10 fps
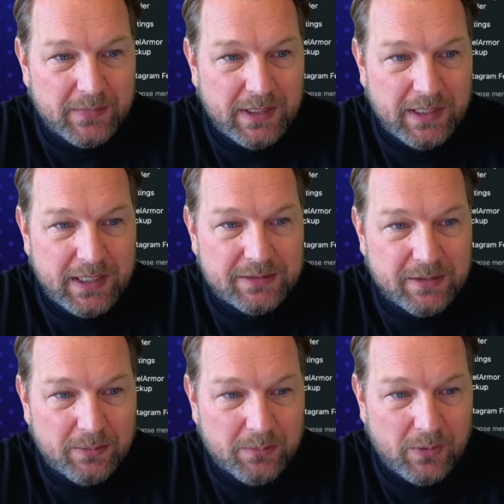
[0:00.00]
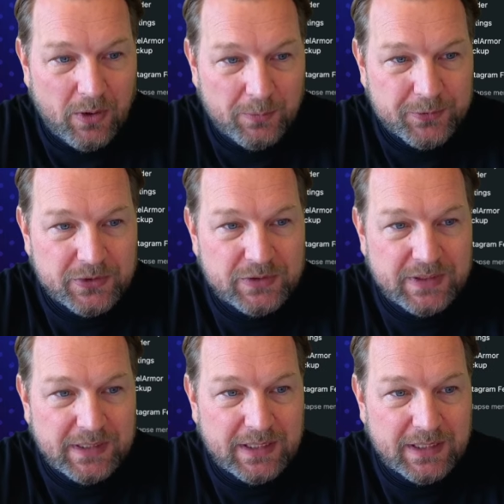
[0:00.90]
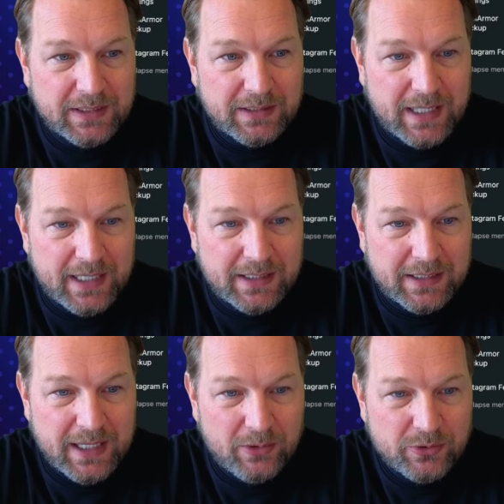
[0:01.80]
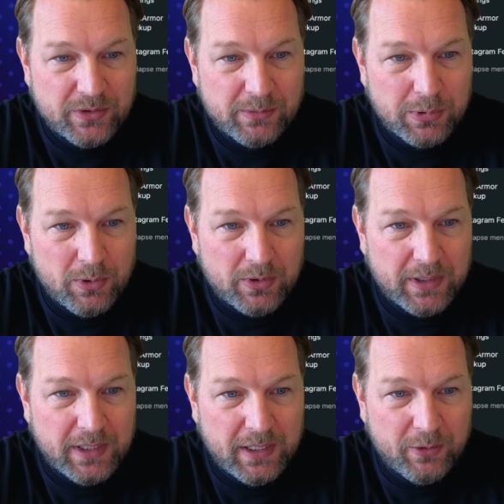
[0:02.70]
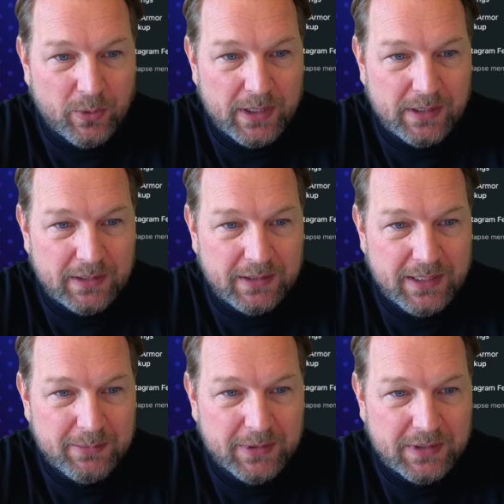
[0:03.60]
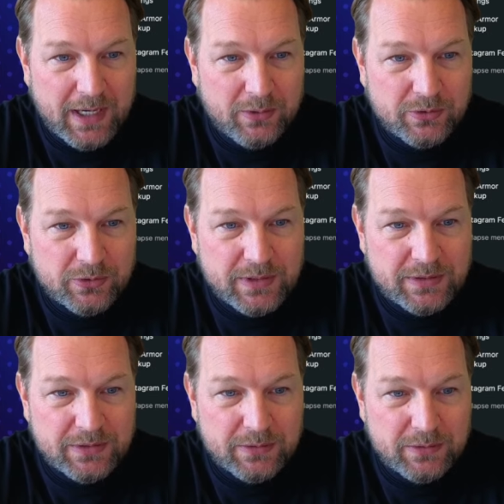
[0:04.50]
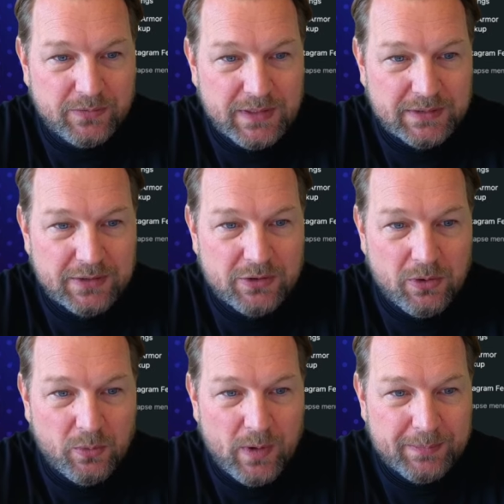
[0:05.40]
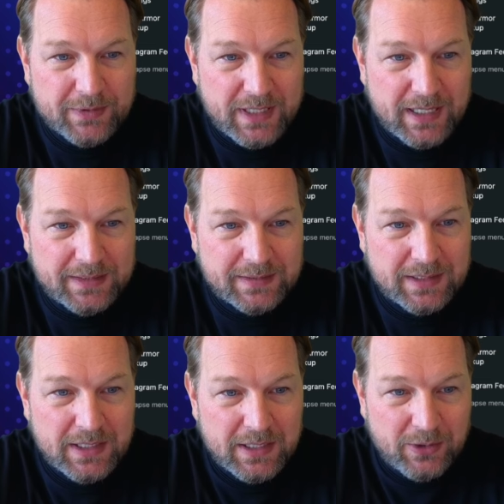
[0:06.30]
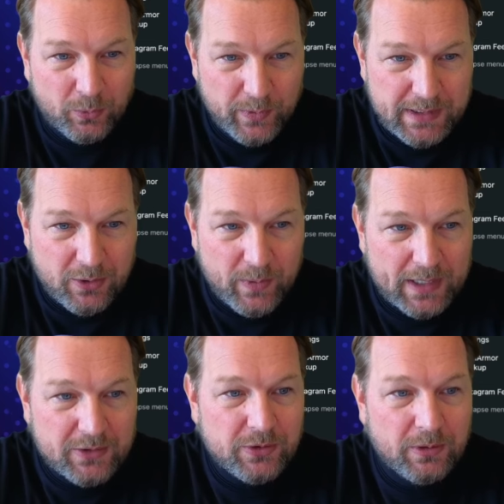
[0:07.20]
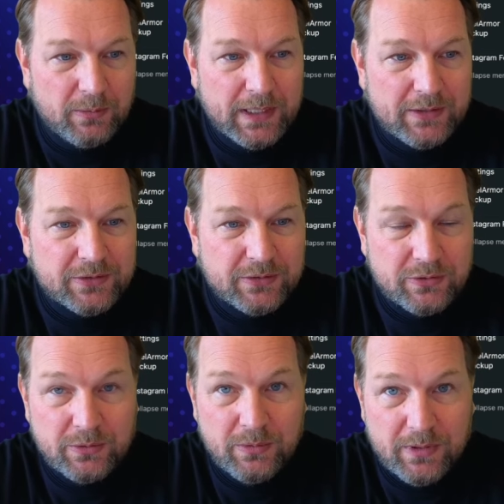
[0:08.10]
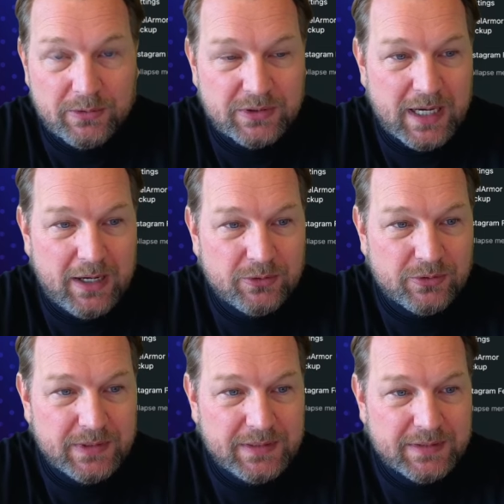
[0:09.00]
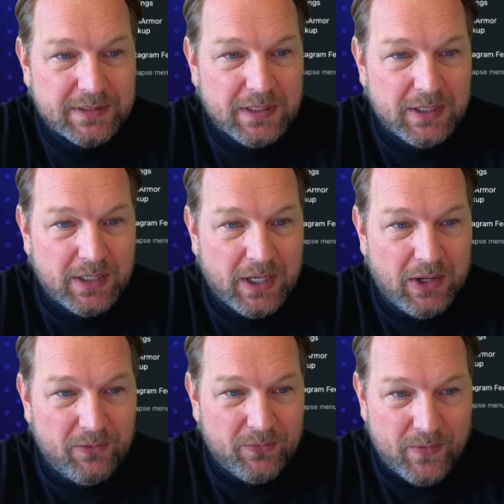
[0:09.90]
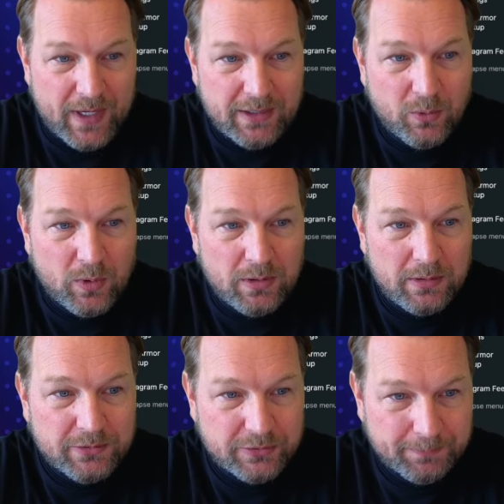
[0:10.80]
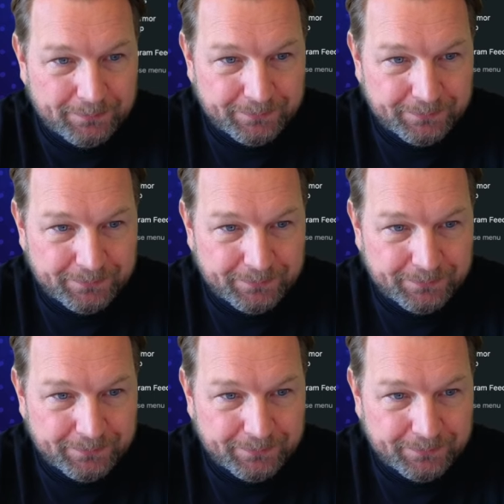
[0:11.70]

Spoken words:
It has some options in here, like a country blocker here, where you can limit countries to visit your websites, redirect URLs to those countries, firewalls.